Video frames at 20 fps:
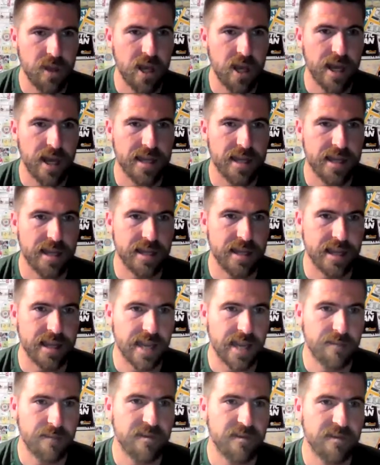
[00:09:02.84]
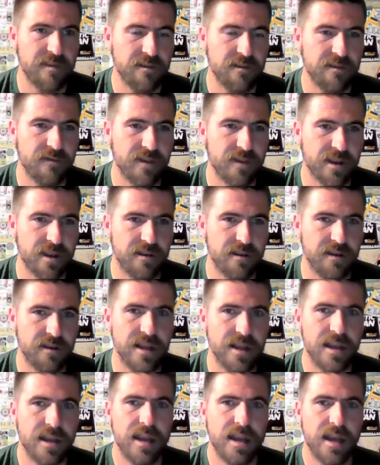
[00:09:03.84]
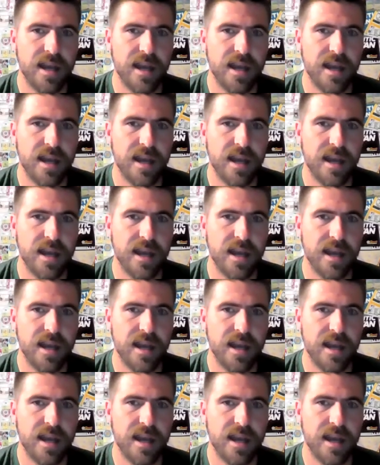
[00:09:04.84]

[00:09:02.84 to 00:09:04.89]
block at the end of the game to seal the victory.